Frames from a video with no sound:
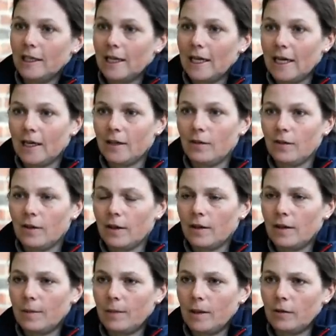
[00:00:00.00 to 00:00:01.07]
and
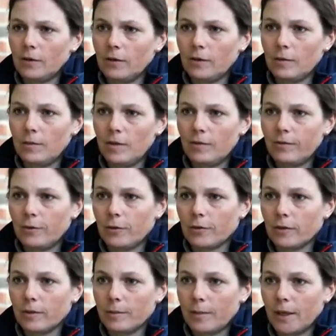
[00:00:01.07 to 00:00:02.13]
then went on to be
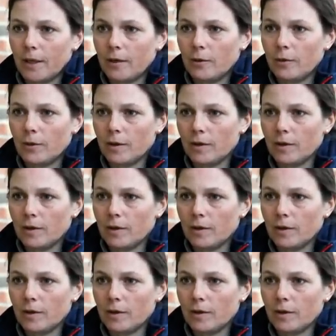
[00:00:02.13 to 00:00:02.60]
4th at Poe